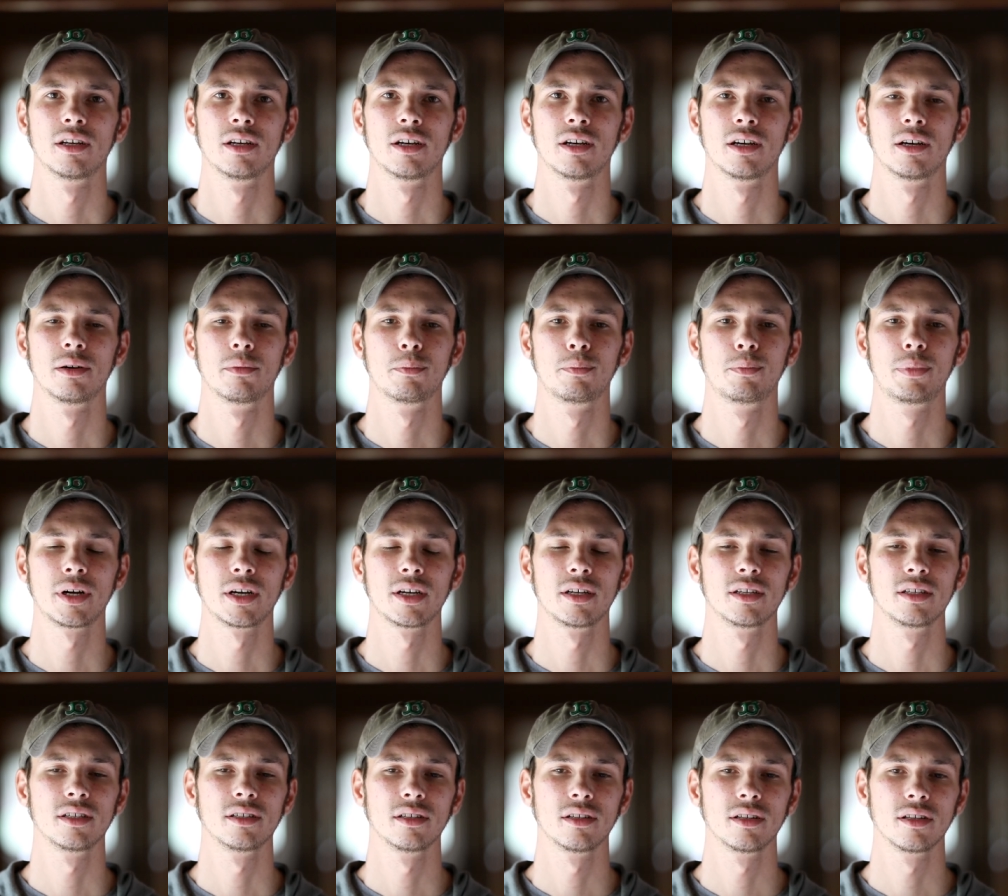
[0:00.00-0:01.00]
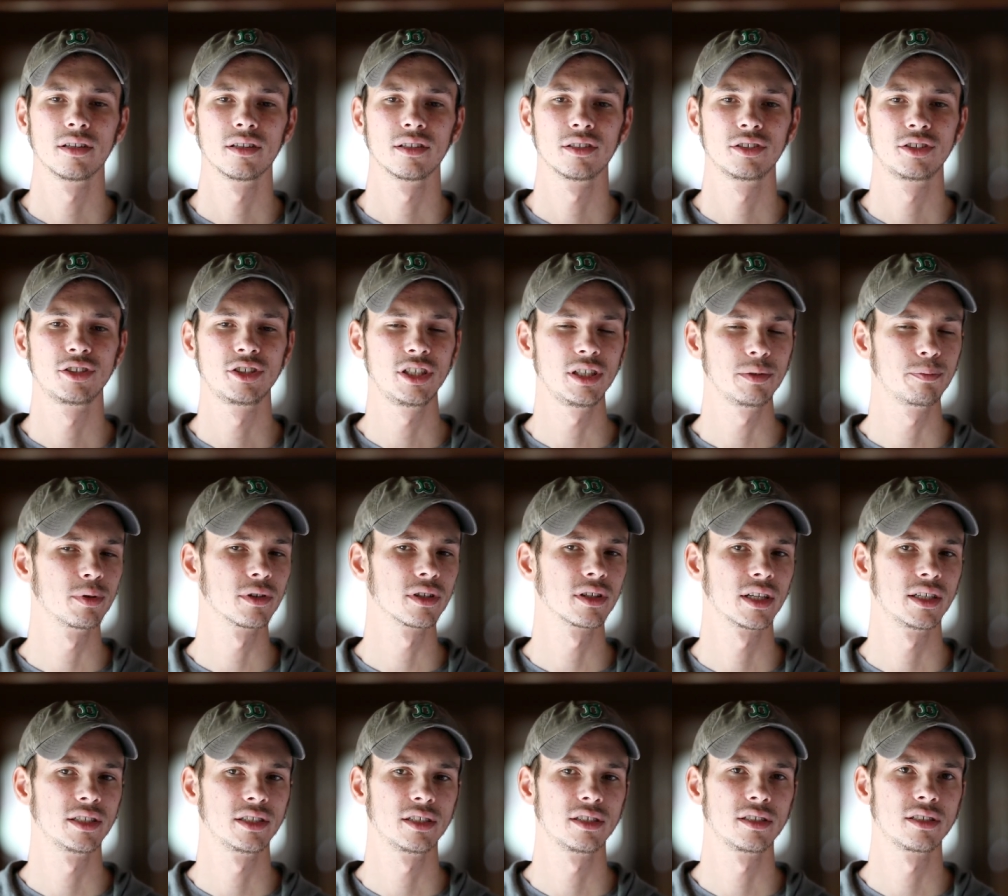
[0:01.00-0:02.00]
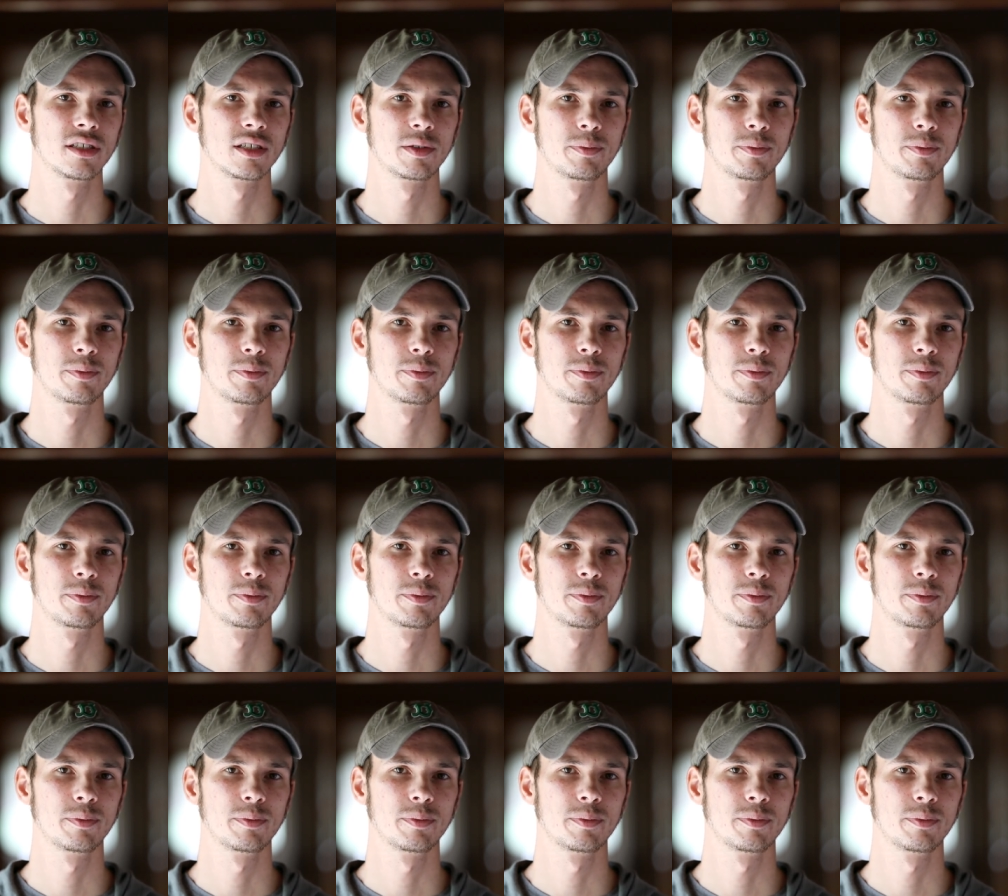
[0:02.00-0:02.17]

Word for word: Um, but the cheaper lenses,